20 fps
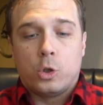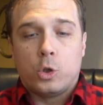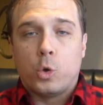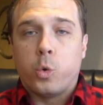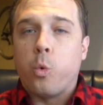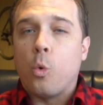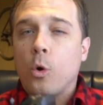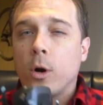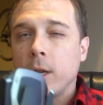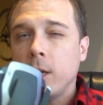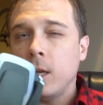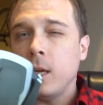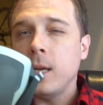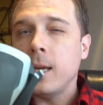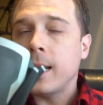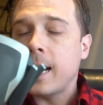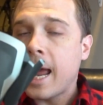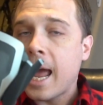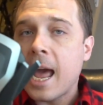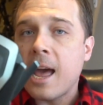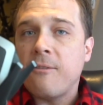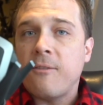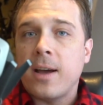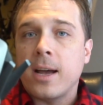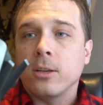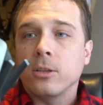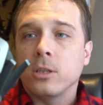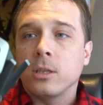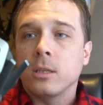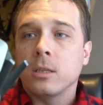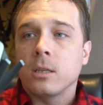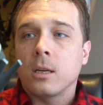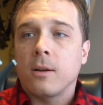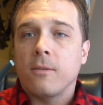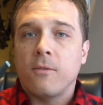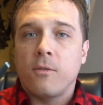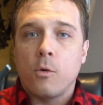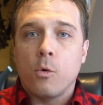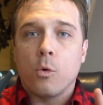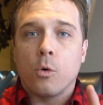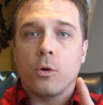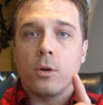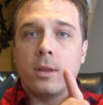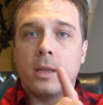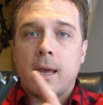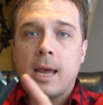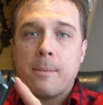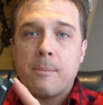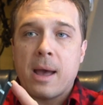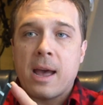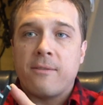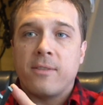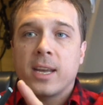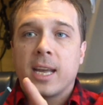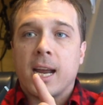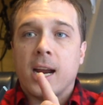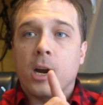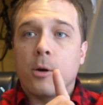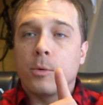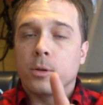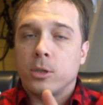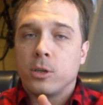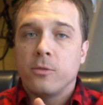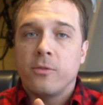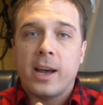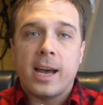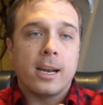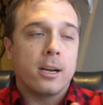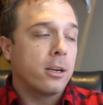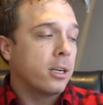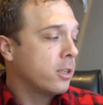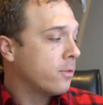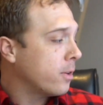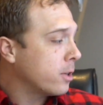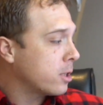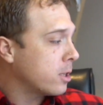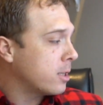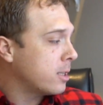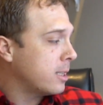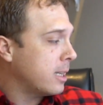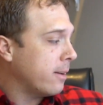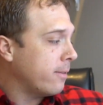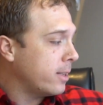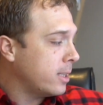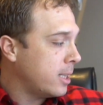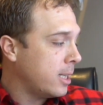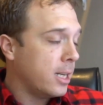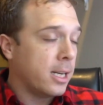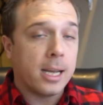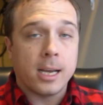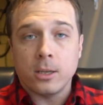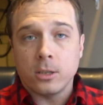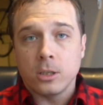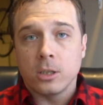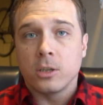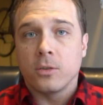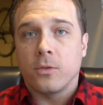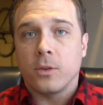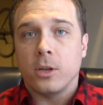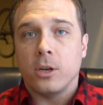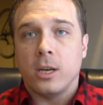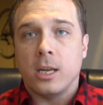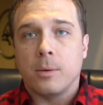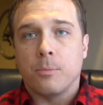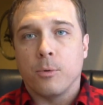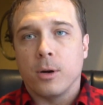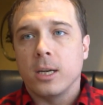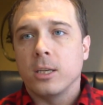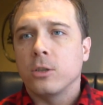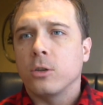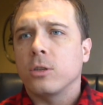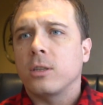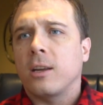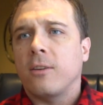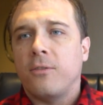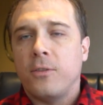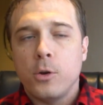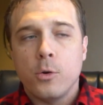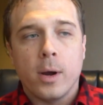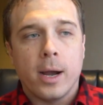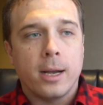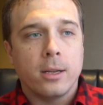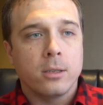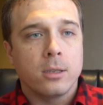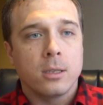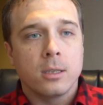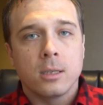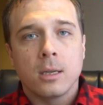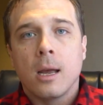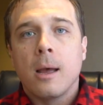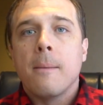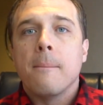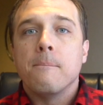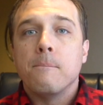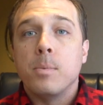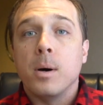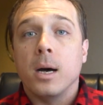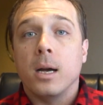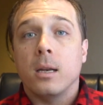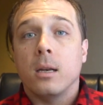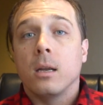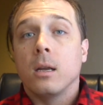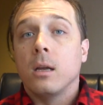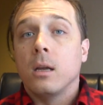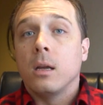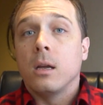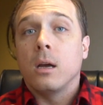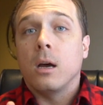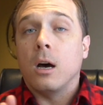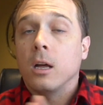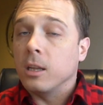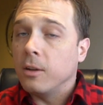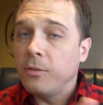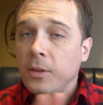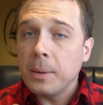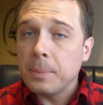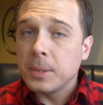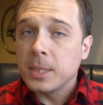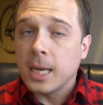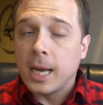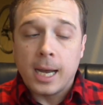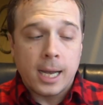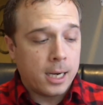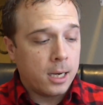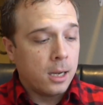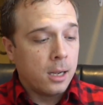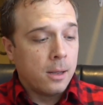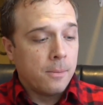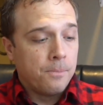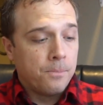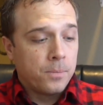20.5 ounces for the Mavic Air with 2 batteries versus 17 ounces for the Unique Breeze, so it's a few ounces. But on the flip side,